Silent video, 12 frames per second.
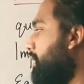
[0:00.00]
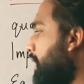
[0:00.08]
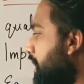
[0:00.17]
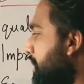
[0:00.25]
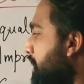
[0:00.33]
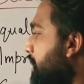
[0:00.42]

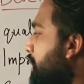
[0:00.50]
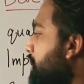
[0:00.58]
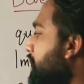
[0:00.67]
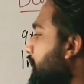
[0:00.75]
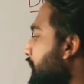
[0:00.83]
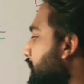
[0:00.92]
then
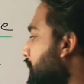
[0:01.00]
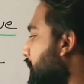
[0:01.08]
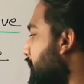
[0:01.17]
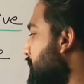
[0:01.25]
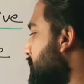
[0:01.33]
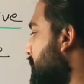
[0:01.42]
the
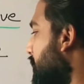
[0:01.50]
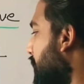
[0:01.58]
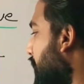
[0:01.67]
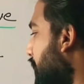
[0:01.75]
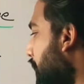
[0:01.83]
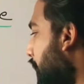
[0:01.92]
increase
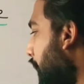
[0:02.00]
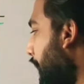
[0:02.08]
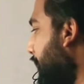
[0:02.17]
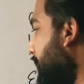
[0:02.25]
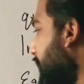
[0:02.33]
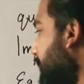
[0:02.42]
in
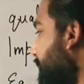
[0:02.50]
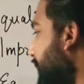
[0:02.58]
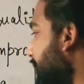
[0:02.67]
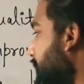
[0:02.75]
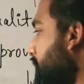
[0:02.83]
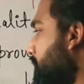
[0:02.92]
height and
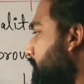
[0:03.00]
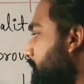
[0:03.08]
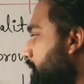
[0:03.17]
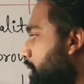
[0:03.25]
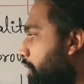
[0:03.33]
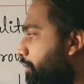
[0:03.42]
weight
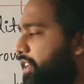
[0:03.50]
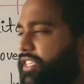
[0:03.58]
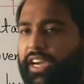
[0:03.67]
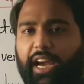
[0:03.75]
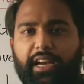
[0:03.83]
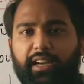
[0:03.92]
of a
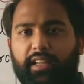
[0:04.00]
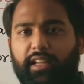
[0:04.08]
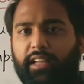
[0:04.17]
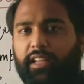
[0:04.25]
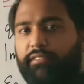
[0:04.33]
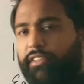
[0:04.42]
child
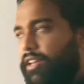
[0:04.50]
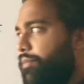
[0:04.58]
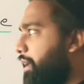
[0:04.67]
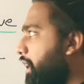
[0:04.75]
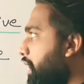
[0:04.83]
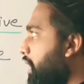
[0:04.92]
will
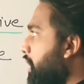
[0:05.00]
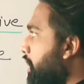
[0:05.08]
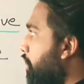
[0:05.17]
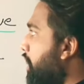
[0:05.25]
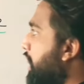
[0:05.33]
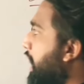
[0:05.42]
be
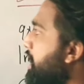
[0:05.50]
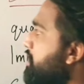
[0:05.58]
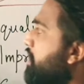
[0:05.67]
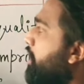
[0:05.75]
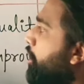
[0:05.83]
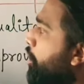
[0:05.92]
called
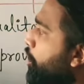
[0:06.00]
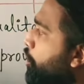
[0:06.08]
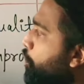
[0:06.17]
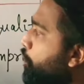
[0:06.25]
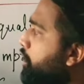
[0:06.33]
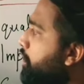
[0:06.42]
as
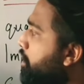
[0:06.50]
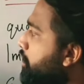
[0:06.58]
growth.